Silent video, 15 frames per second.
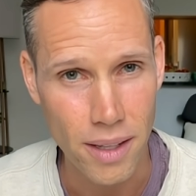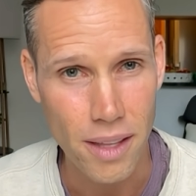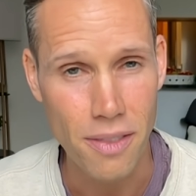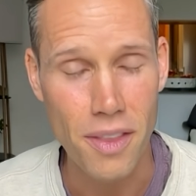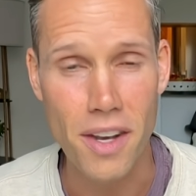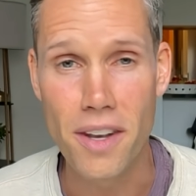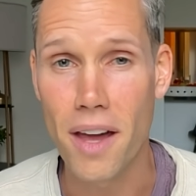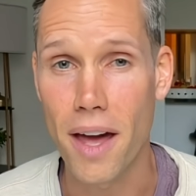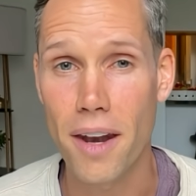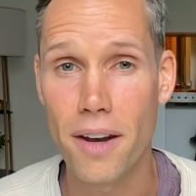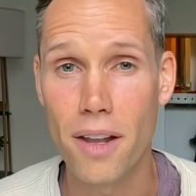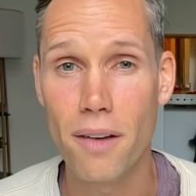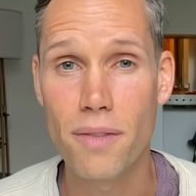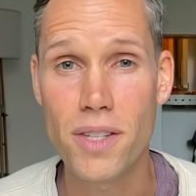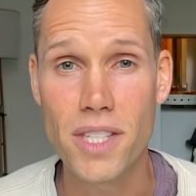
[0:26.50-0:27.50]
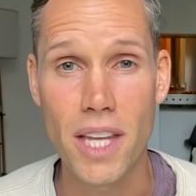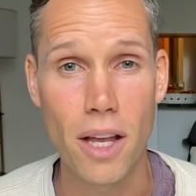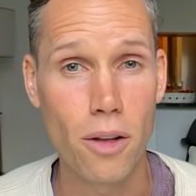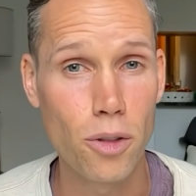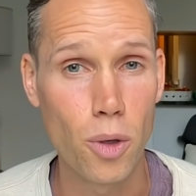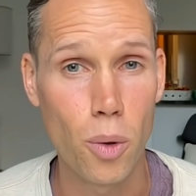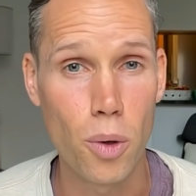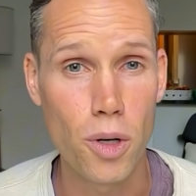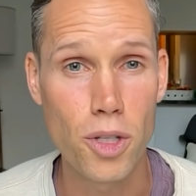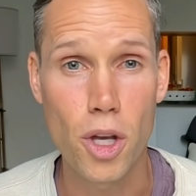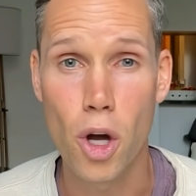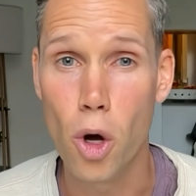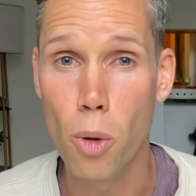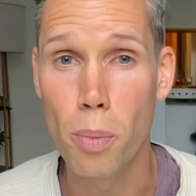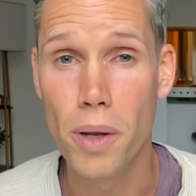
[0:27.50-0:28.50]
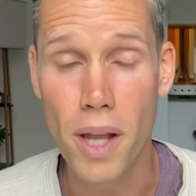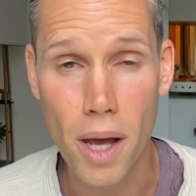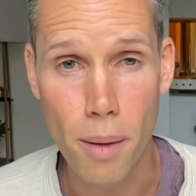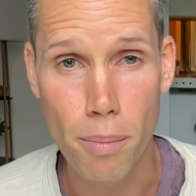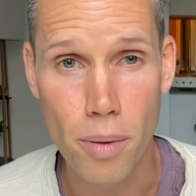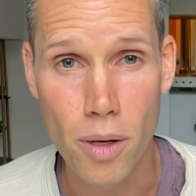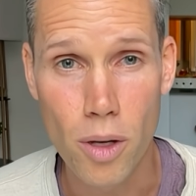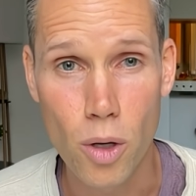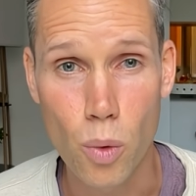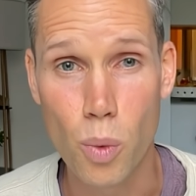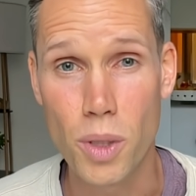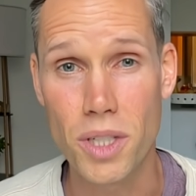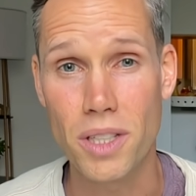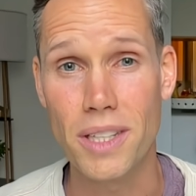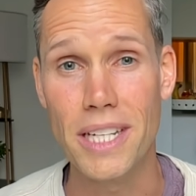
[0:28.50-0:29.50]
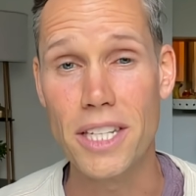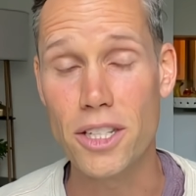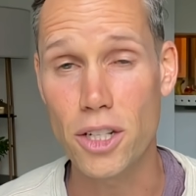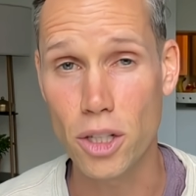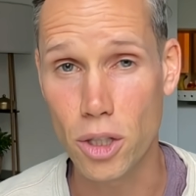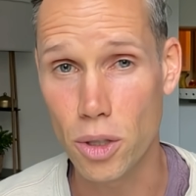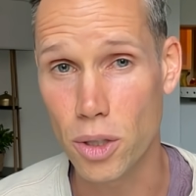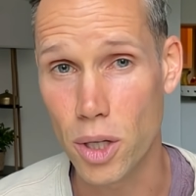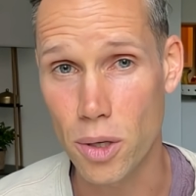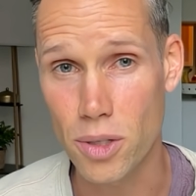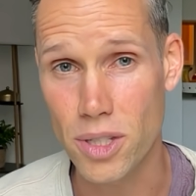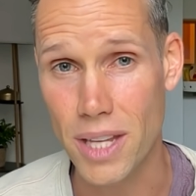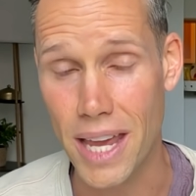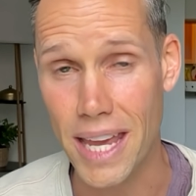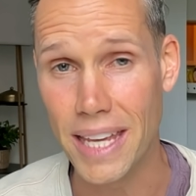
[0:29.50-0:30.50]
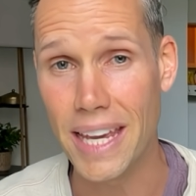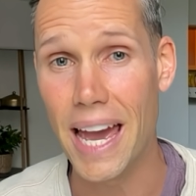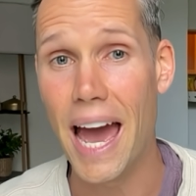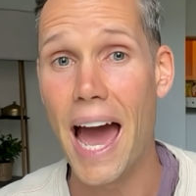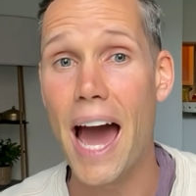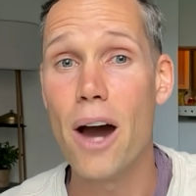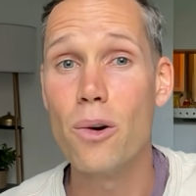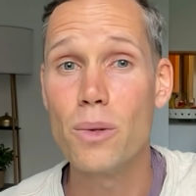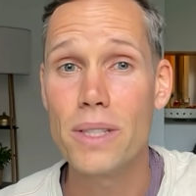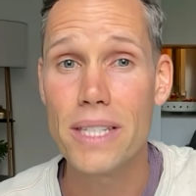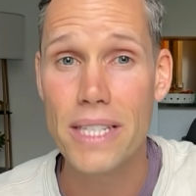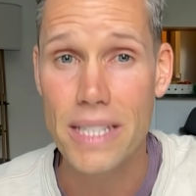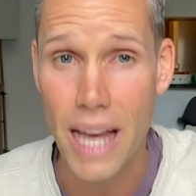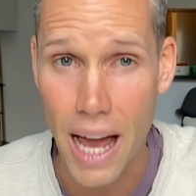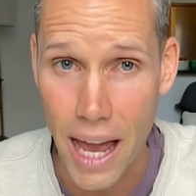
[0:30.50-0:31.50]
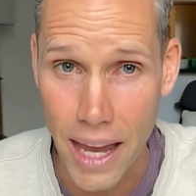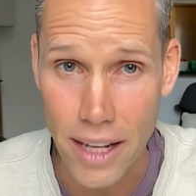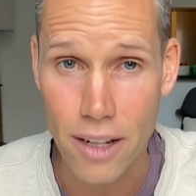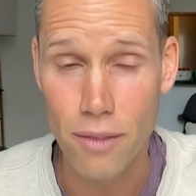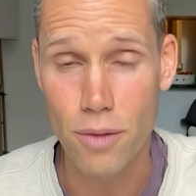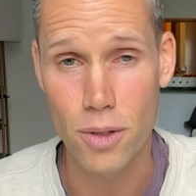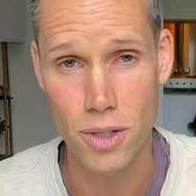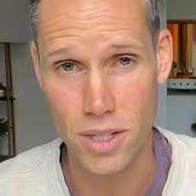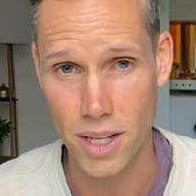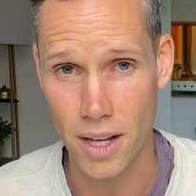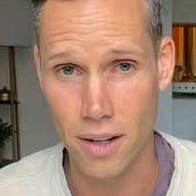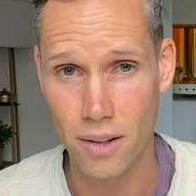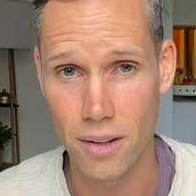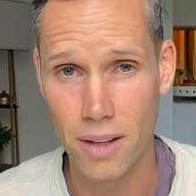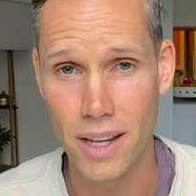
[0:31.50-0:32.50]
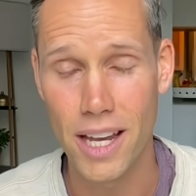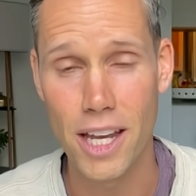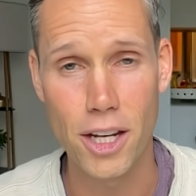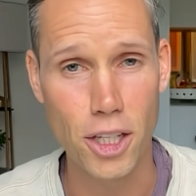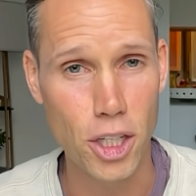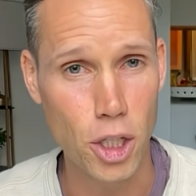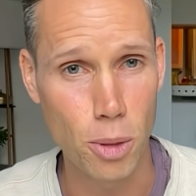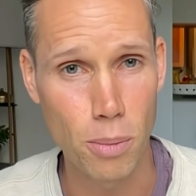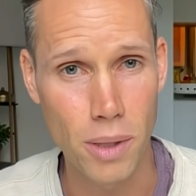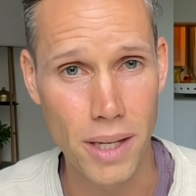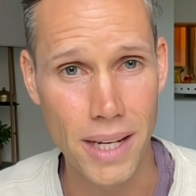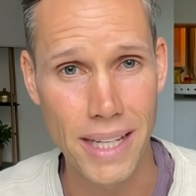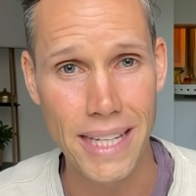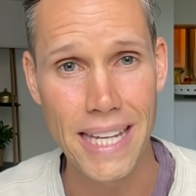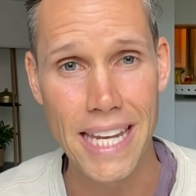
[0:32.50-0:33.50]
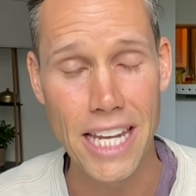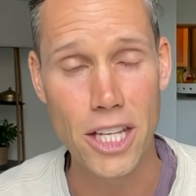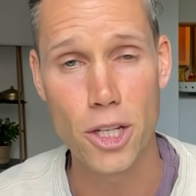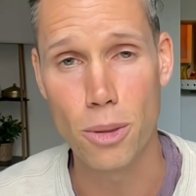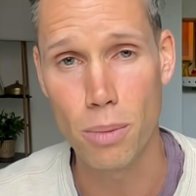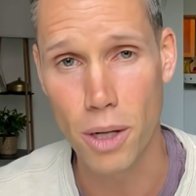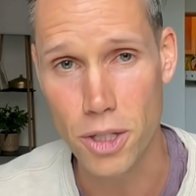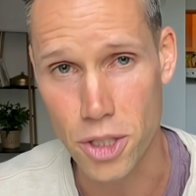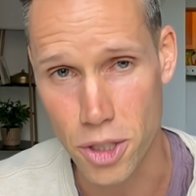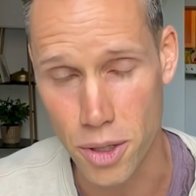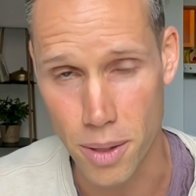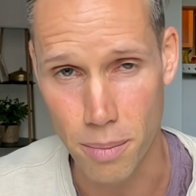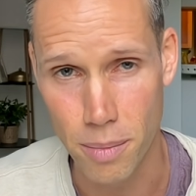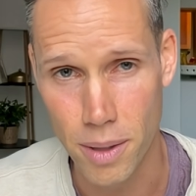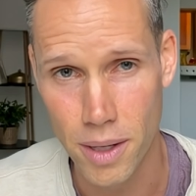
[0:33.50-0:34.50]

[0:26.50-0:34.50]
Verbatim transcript: then not enough cell doors open up, which leads to glucose staying outside of your cell and accumulating in your bloodstream.